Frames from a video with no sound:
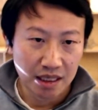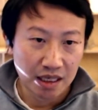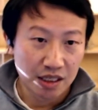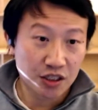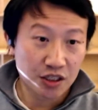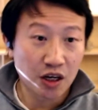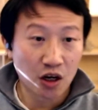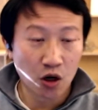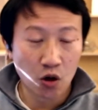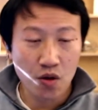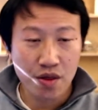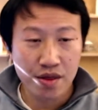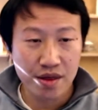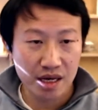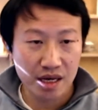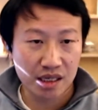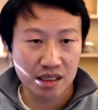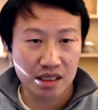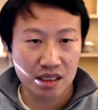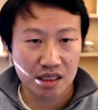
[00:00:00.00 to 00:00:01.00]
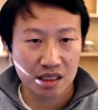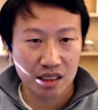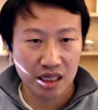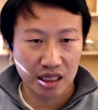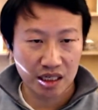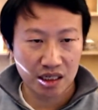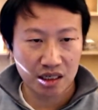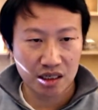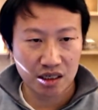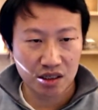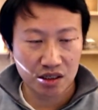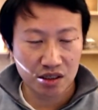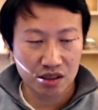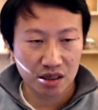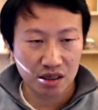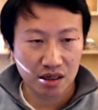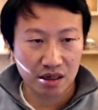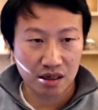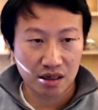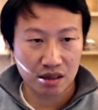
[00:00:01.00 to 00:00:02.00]
So this is
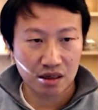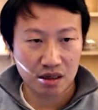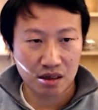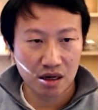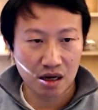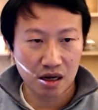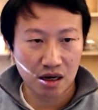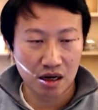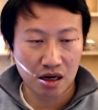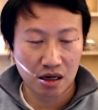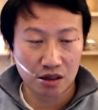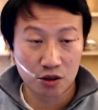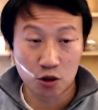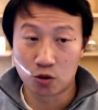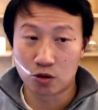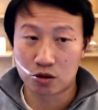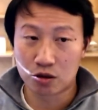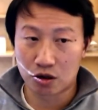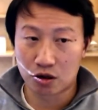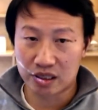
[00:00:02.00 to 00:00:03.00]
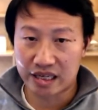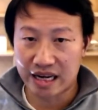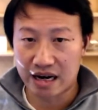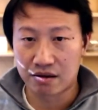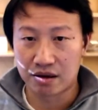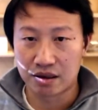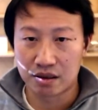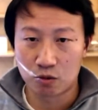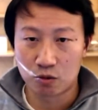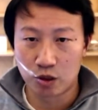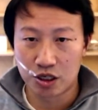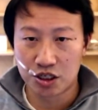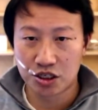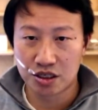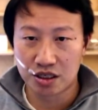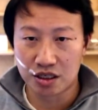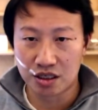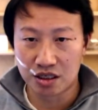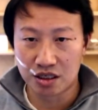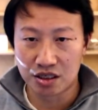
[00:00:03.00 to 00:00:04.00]
a tool called Gerrit, which
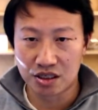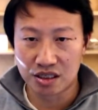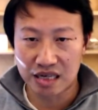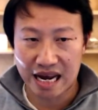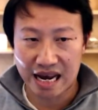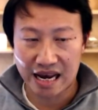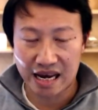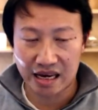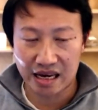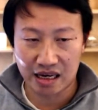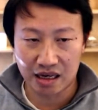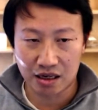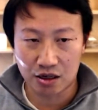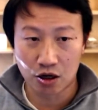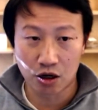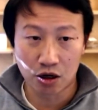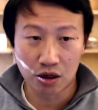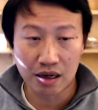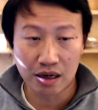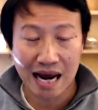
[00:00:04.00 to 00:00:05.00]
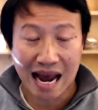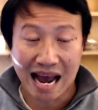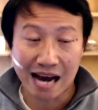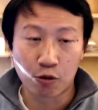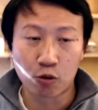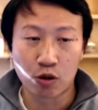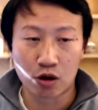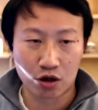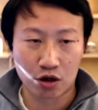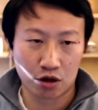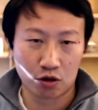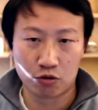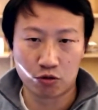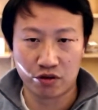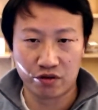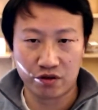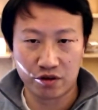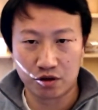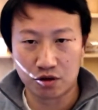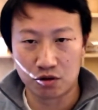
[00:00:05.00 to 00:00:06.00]
is our code
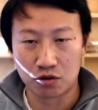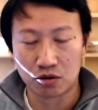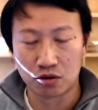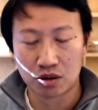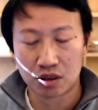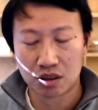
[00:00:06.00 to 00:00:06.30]
review